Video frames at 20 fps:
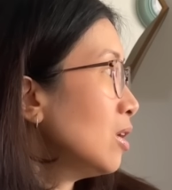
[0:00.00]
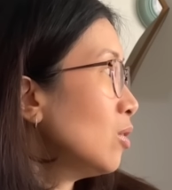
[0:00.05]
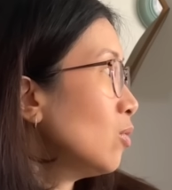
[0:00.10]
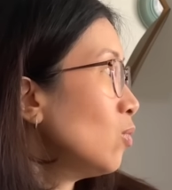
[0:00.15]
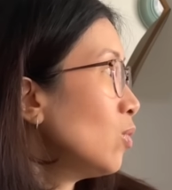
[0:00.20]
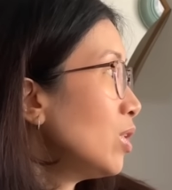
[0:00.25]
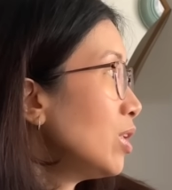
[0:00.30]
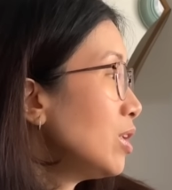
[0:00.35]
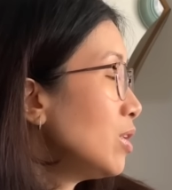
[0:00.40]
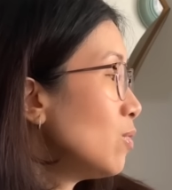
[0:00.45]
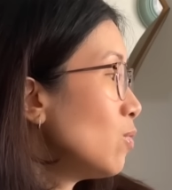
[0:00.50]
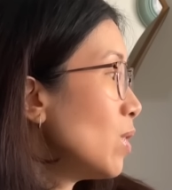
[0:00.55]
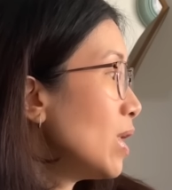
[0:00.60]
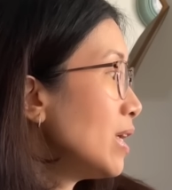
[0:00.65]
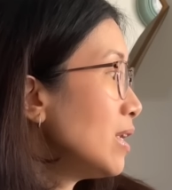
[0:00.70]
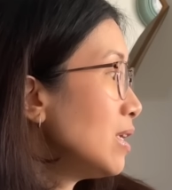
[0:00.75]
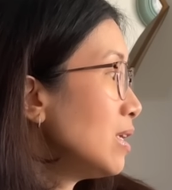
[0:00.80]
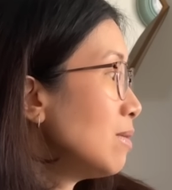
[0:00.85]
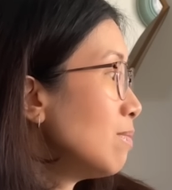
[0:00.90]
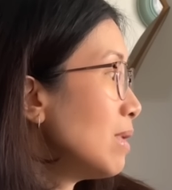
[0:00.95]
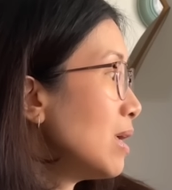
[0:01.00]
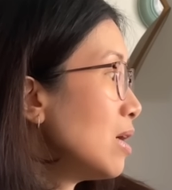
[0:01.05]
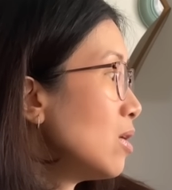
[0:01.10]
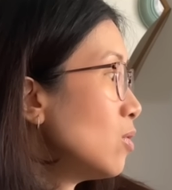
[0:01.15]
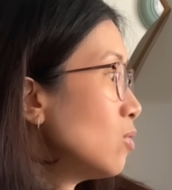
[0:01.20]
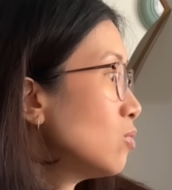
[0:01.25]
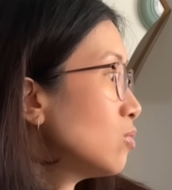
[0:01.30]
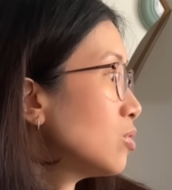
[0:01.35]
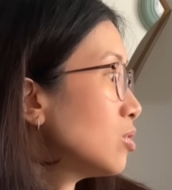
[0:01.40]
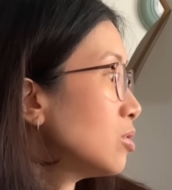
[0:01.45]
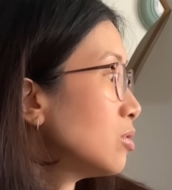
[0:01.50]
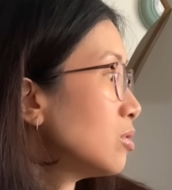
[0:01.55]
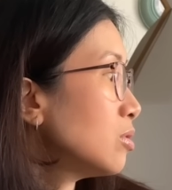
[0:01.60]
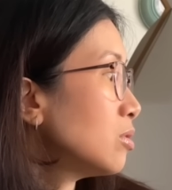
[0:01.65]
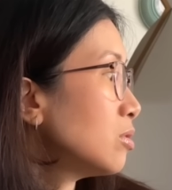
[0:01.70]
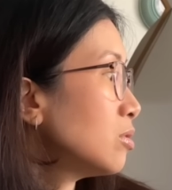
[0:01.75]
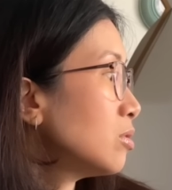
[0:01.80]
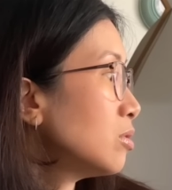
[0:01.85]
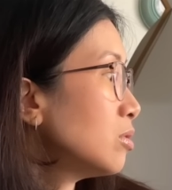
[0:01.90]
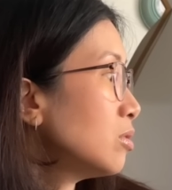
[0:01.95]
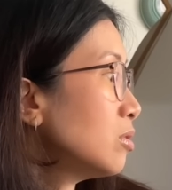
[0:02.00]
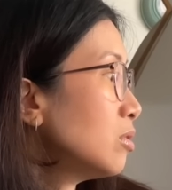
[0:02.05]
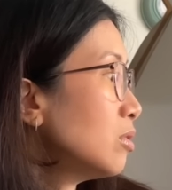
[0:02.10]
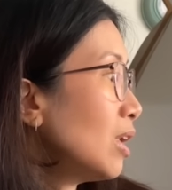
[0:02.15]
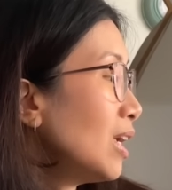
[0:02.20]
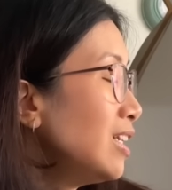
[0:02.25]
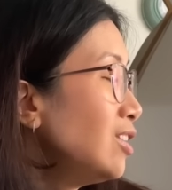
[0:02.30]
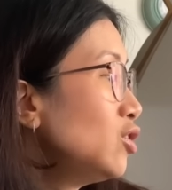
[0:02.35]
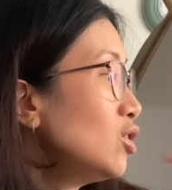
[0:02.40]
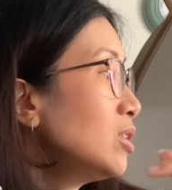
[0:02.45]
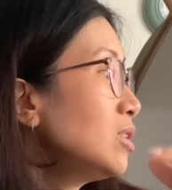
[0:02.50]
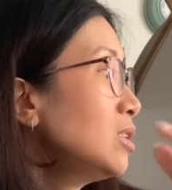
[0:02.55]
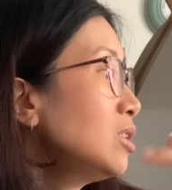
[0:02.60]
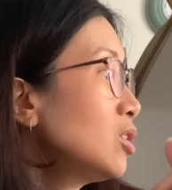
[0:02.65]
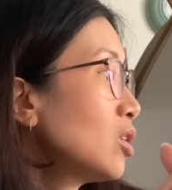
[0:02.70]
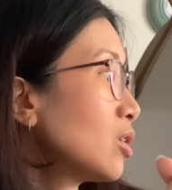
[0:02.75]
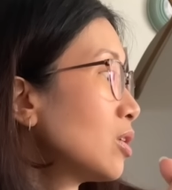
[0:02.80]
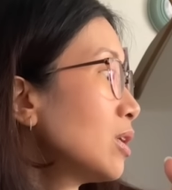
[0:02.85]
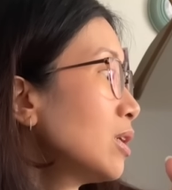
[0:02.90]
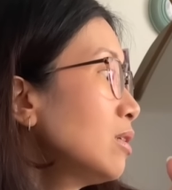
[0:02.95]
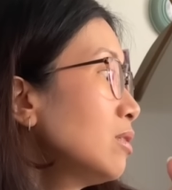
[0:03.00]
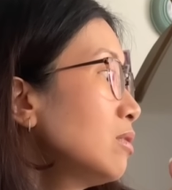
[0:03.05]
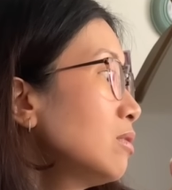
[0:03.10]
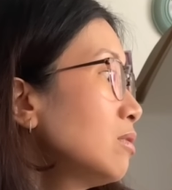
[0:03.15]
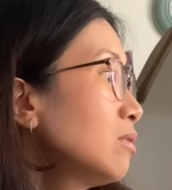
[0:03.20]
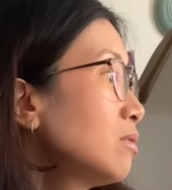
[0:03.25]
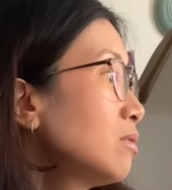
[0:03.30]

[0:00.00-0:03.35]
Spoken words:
What are you whining about? I just started.